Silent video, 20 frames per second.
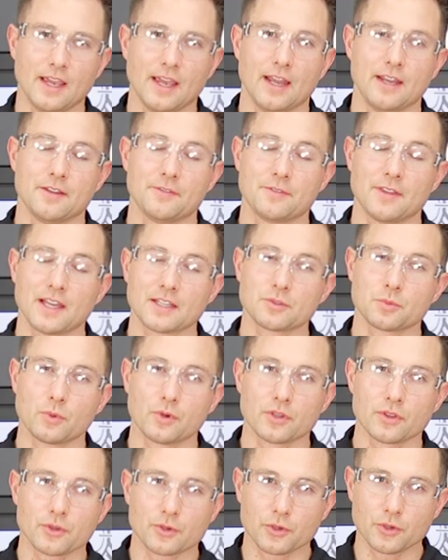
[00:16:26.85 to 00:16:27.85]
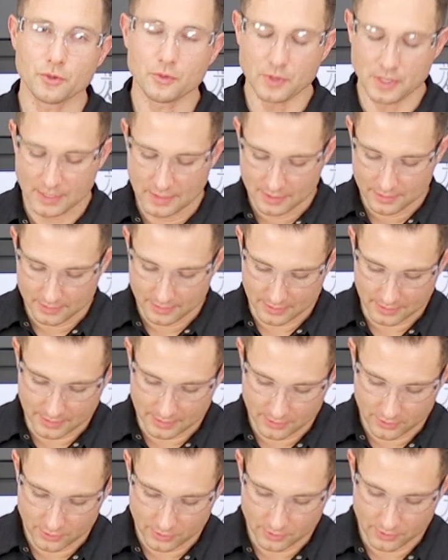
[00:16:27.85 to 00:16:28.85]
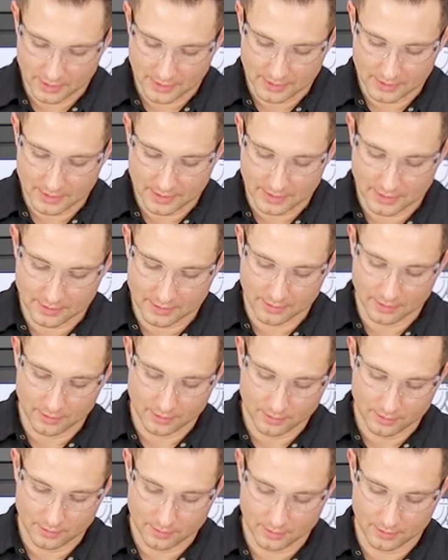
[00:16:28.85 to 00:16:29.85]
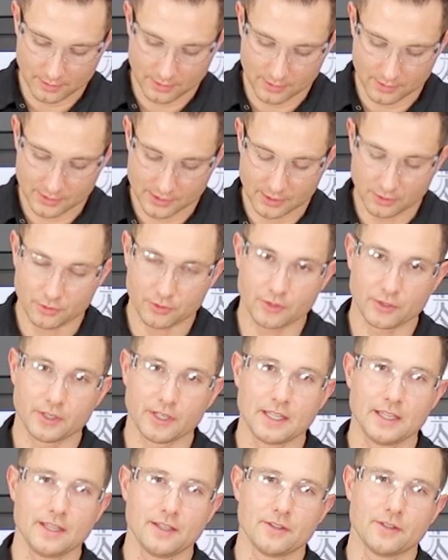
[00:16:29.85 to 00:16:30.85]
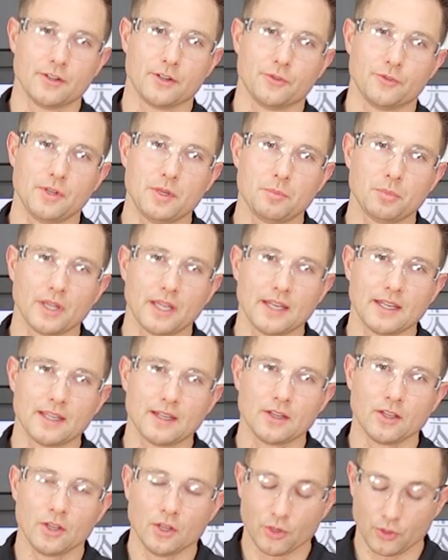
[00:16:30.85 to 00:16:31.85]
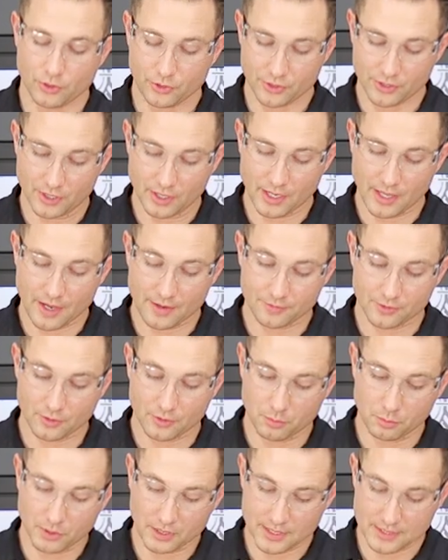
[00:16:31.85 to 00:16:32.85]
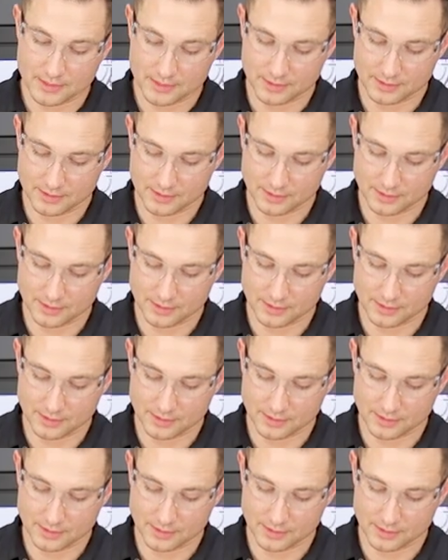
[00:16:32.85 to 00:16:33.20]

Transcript: And if that's worn through, then you need to get the cylinder either replated or you're gonna have to replace the